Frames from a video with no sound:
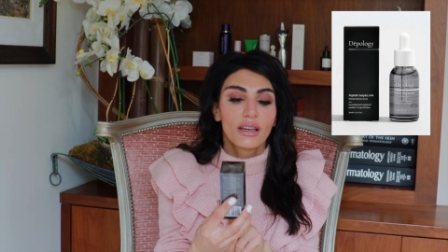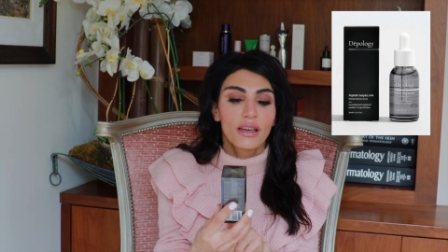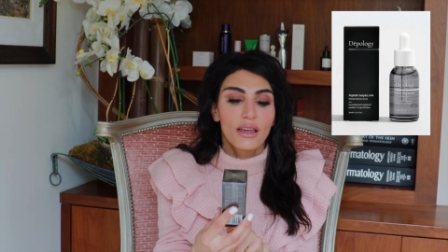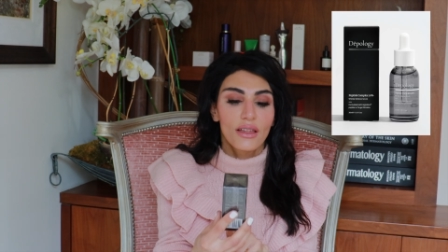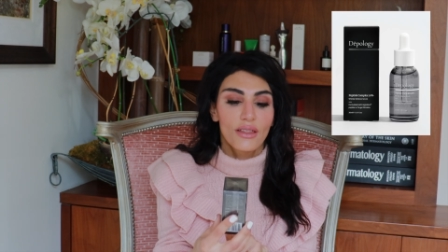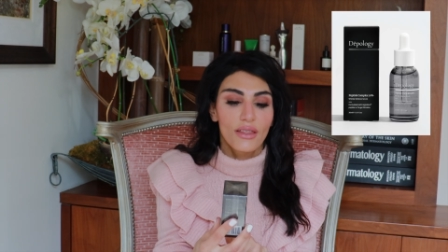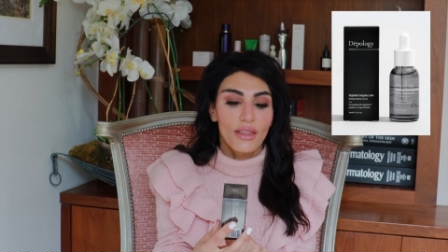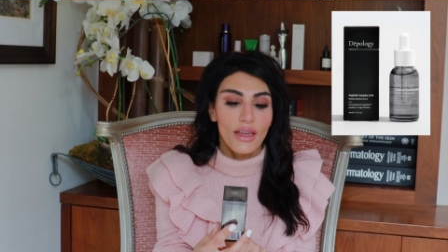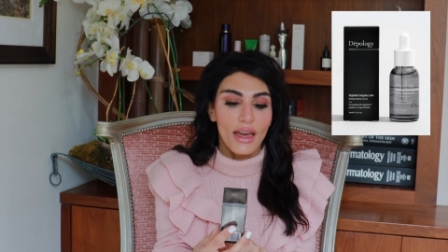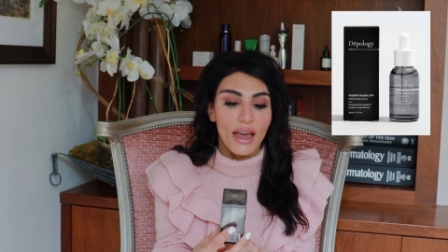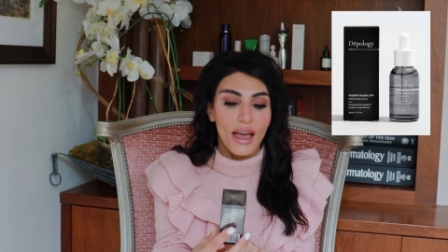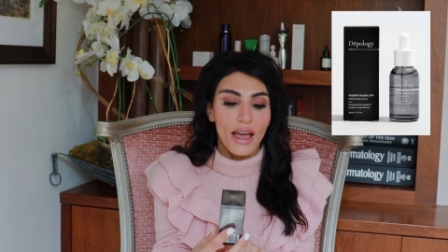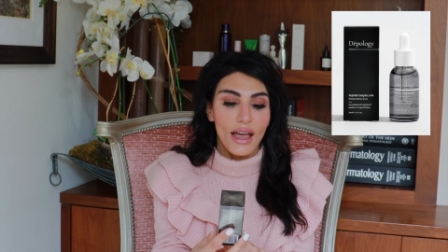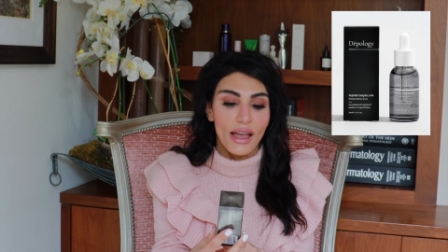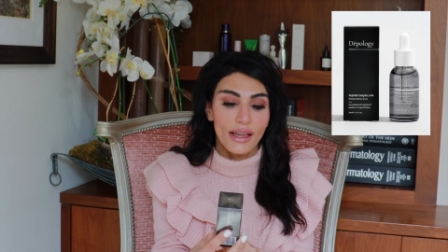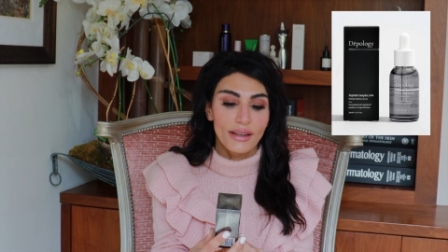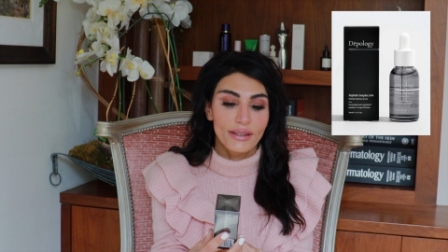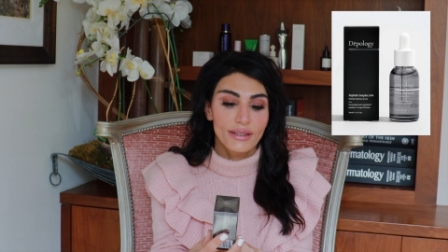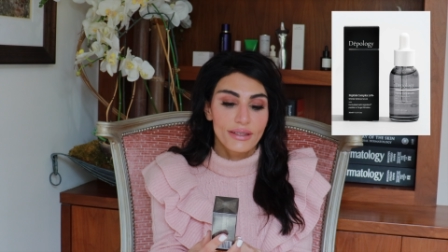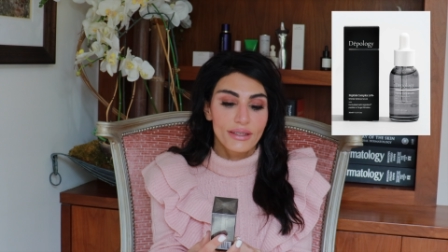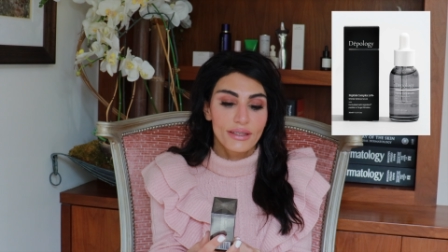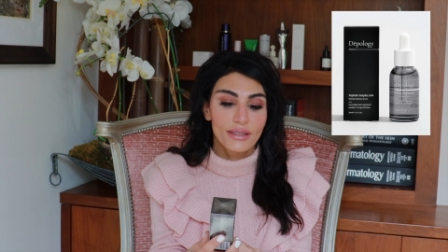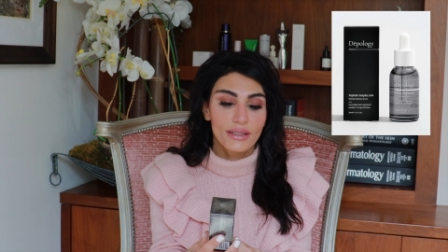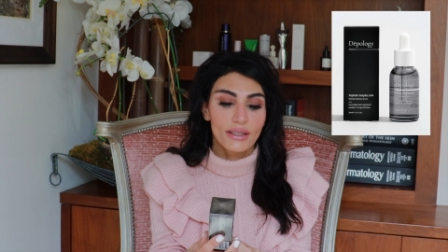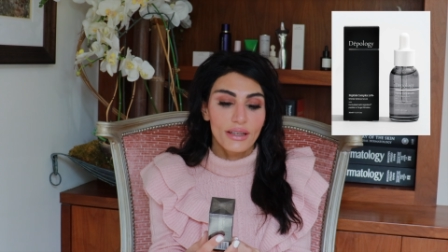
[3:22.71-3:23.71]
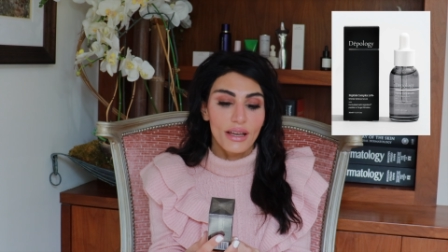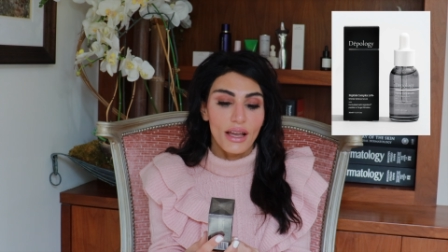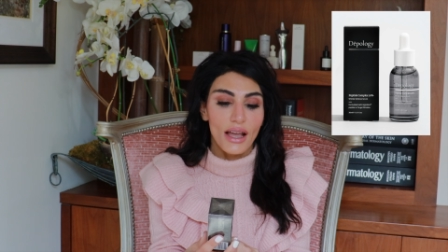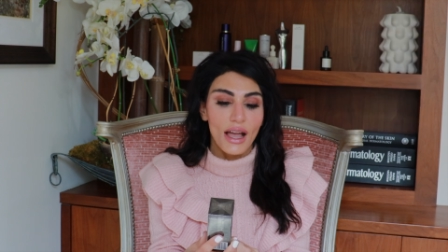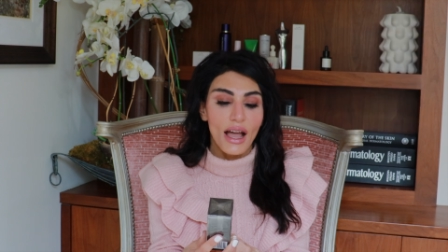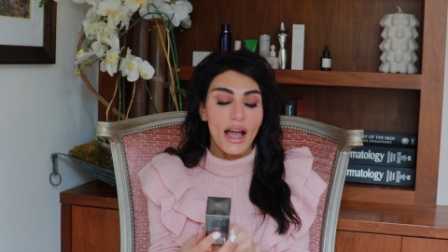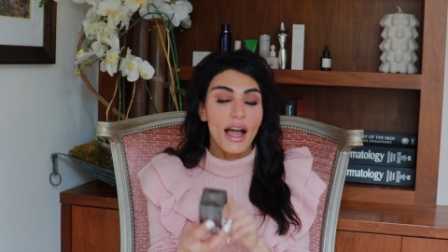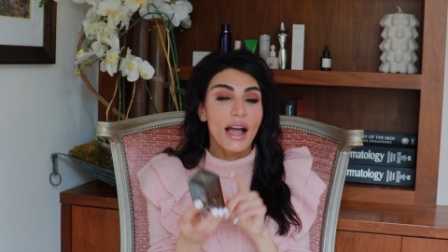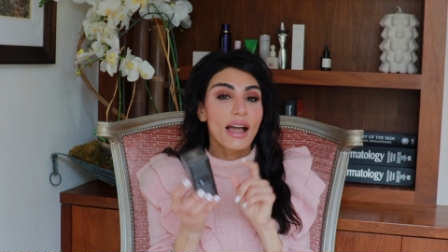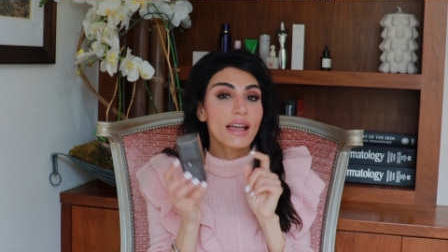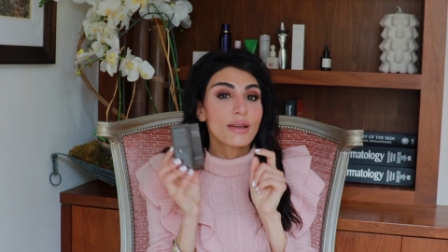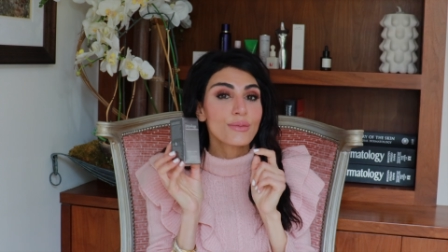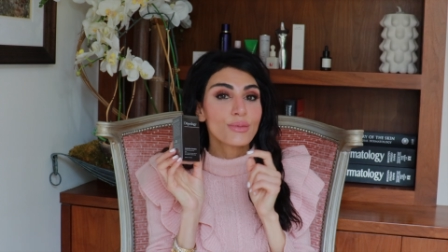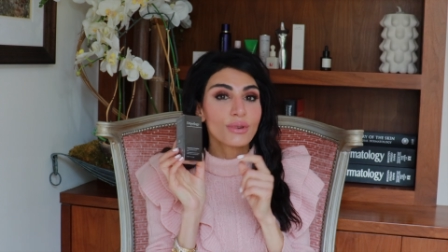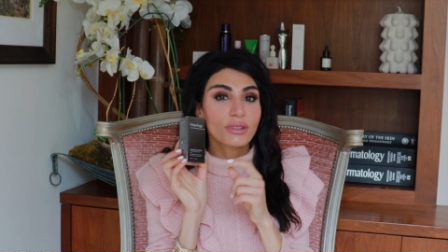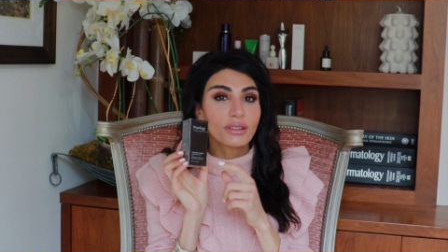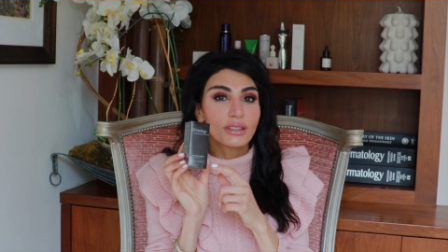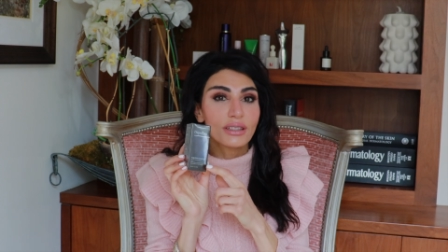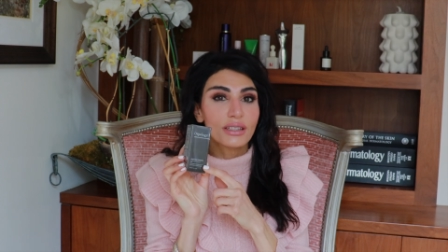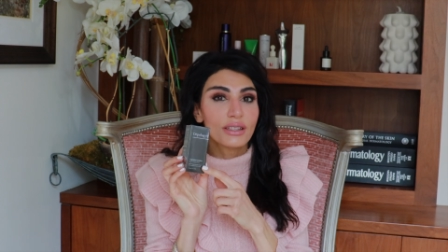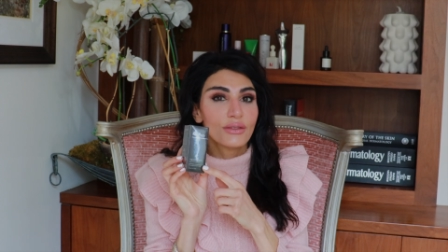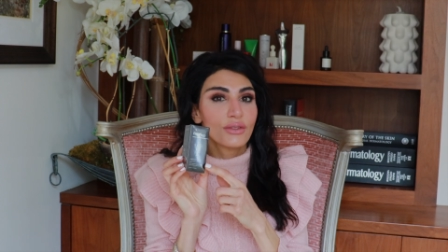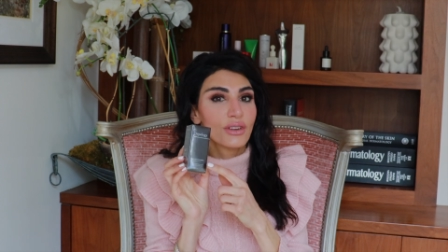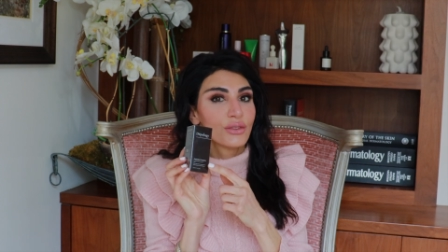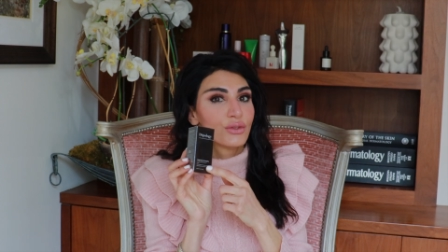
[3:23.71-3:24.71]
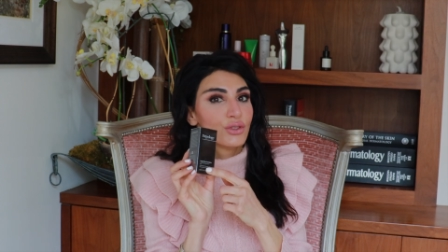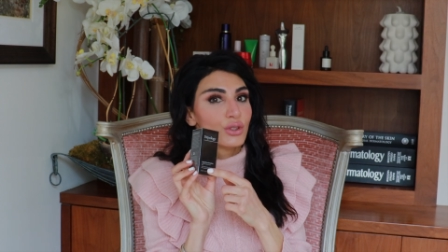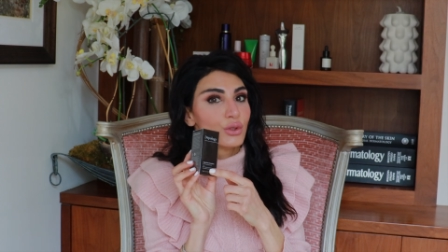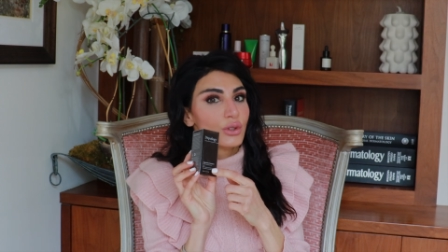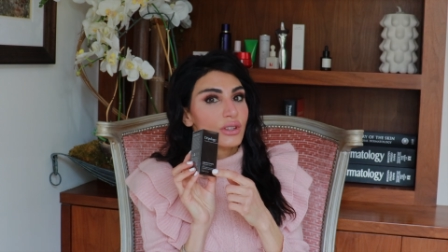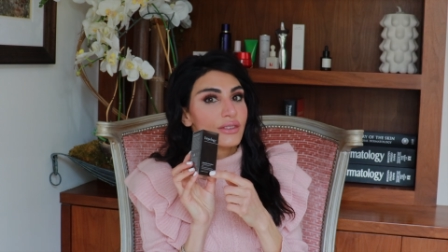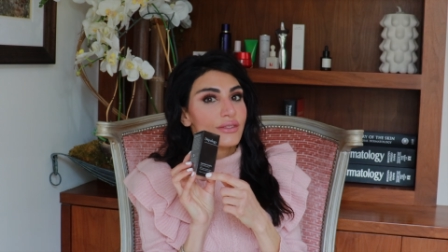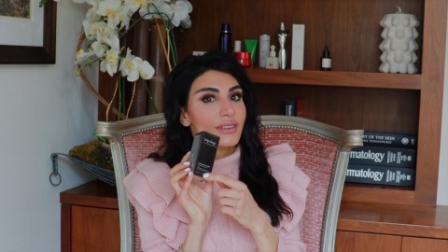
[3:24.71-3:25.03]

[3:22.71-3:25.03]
that I believe if you